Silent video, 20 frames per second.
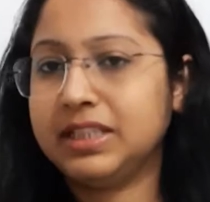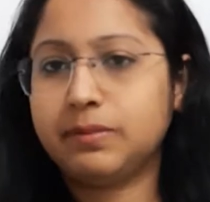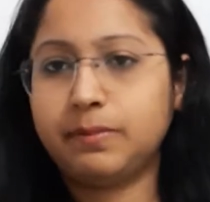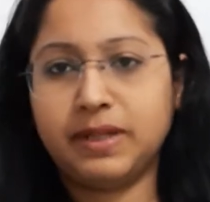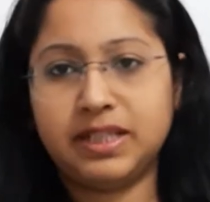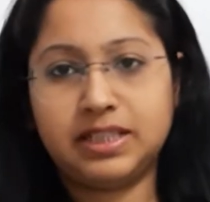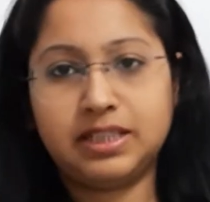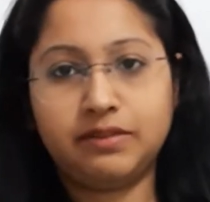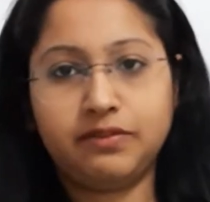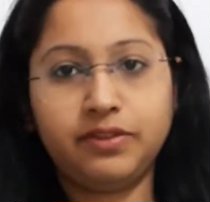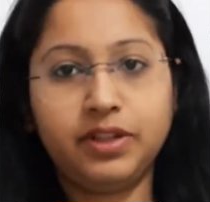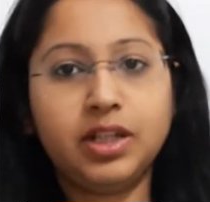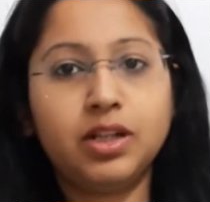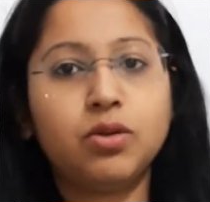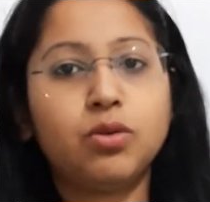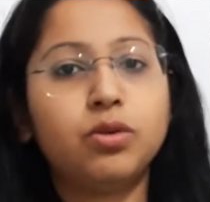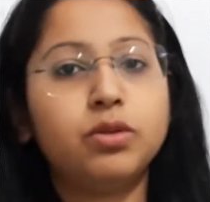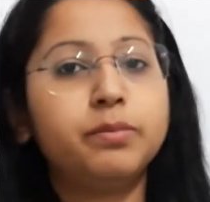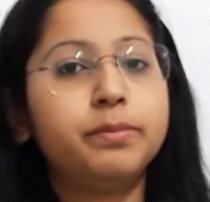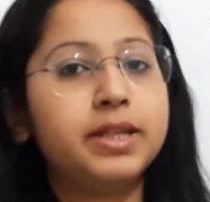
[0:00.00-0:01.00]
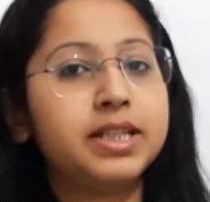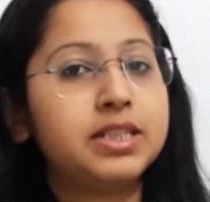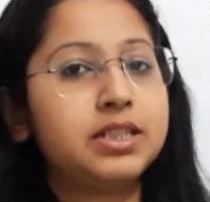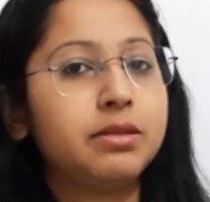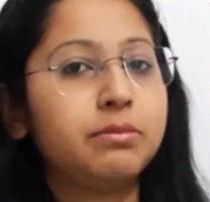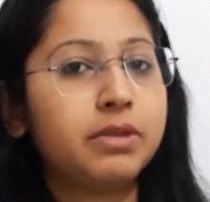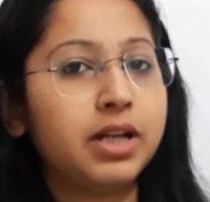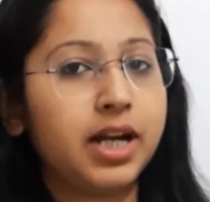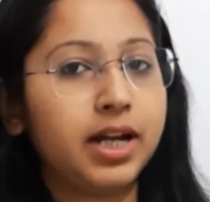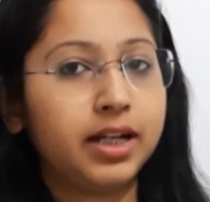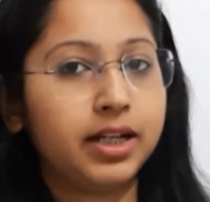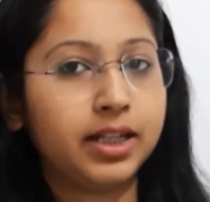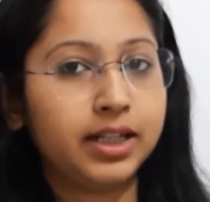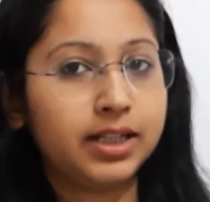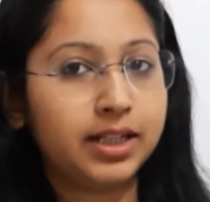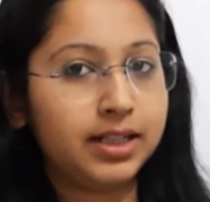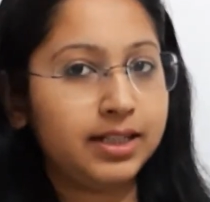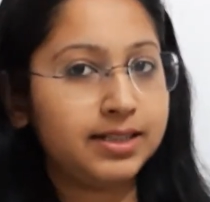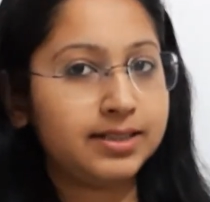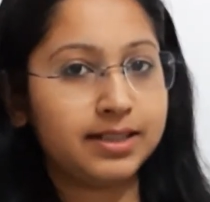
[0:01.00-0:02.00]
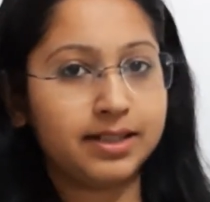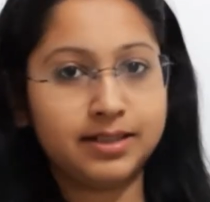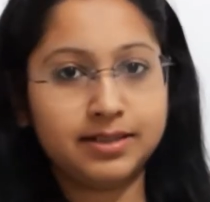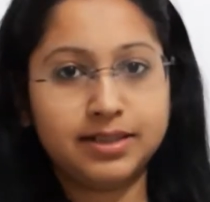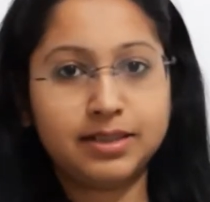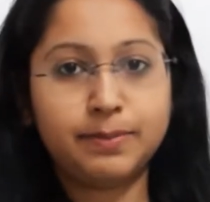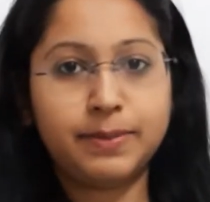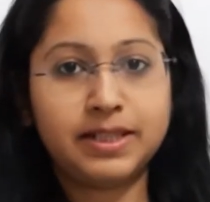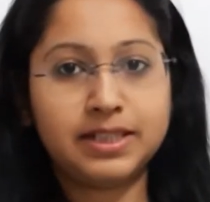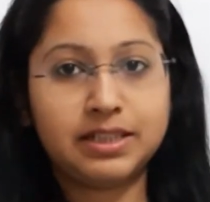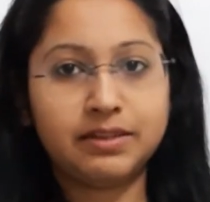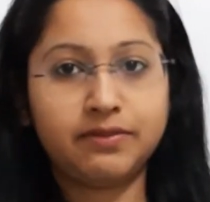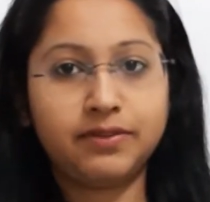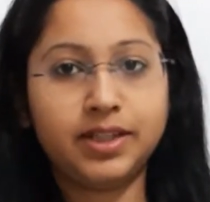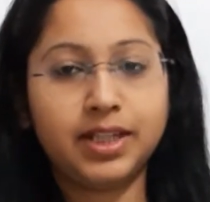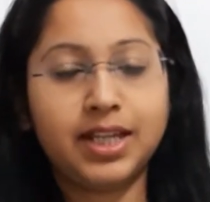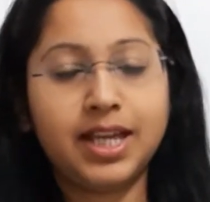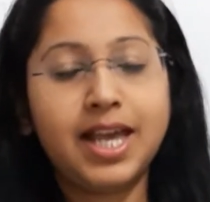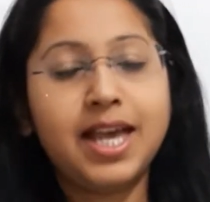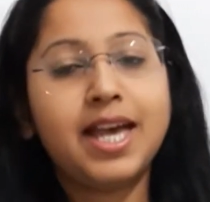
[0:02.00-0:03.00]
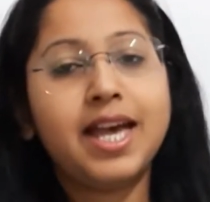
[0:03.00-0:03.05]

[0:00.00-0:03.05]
specific, unbestimmt article is unspecific,